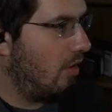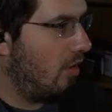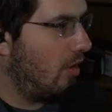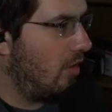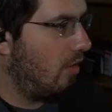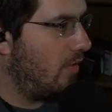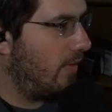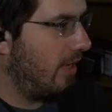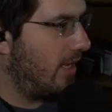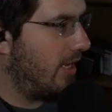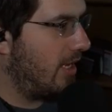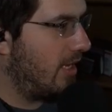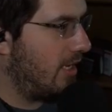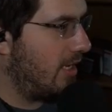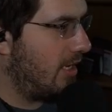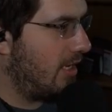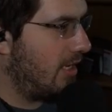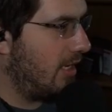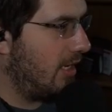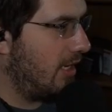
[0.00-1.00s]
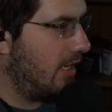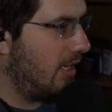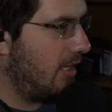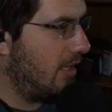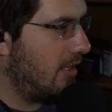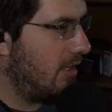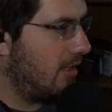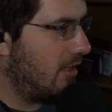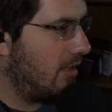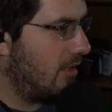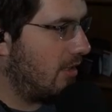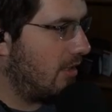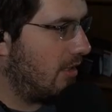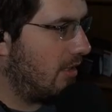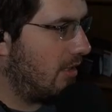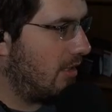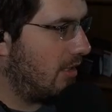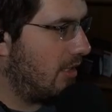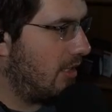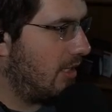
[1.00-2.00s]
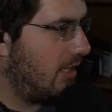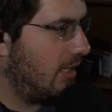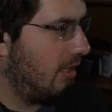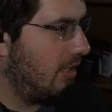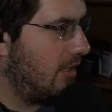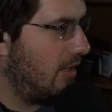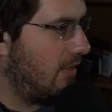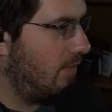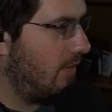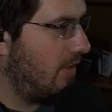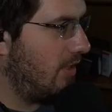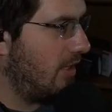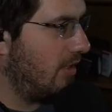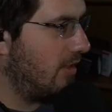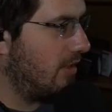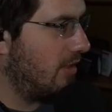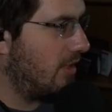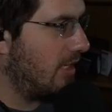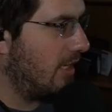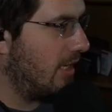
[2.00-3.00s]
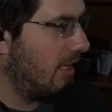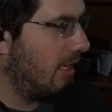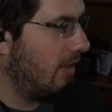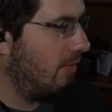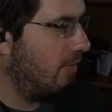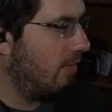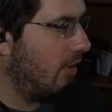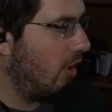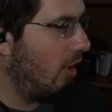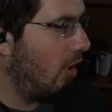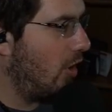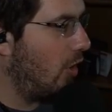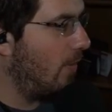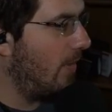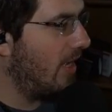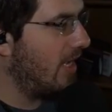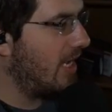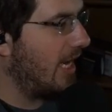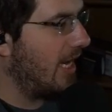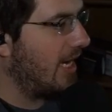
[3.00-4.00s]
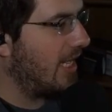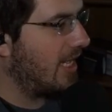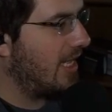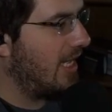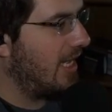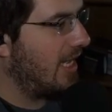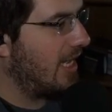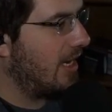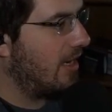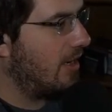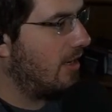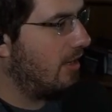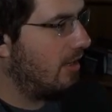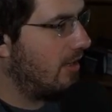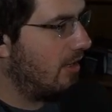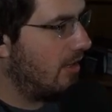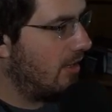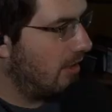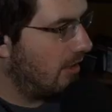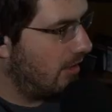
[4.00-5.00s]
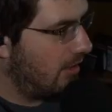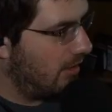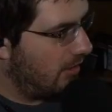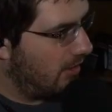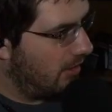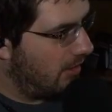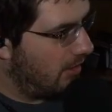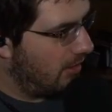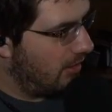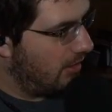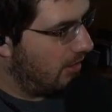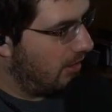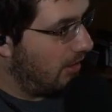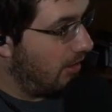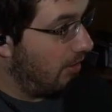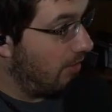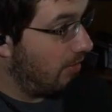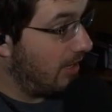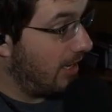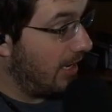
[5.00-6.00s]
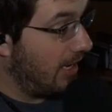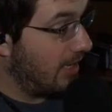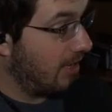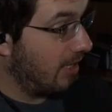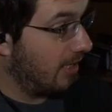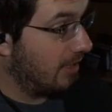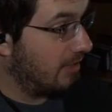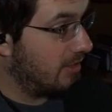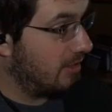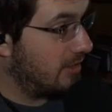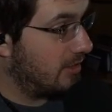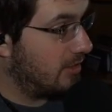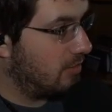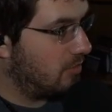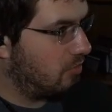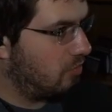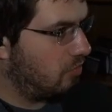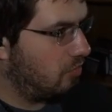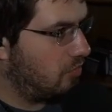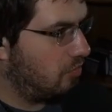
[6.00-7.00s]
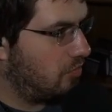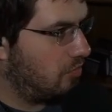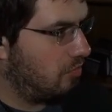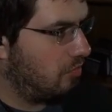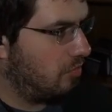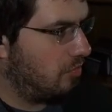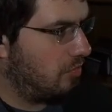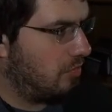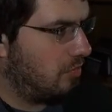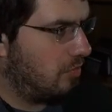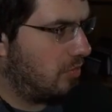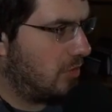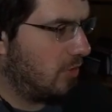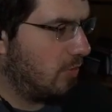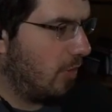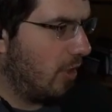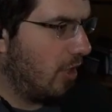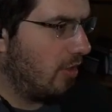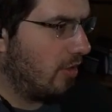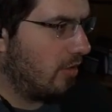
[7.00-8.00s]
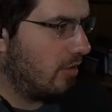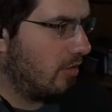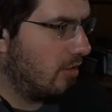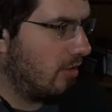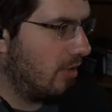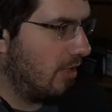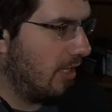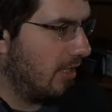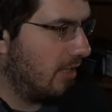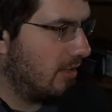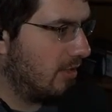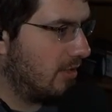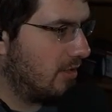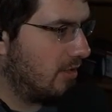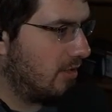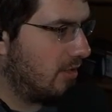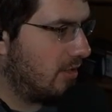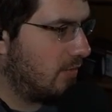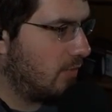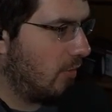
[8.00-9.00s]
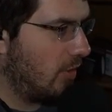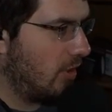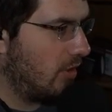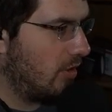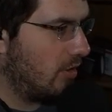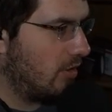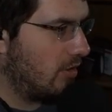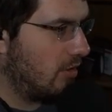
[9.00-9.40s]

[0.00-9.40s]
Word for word: Oh, wait. Can I... Can this be done on top? Oh my god, it can. Okay, that's smart. That is smart.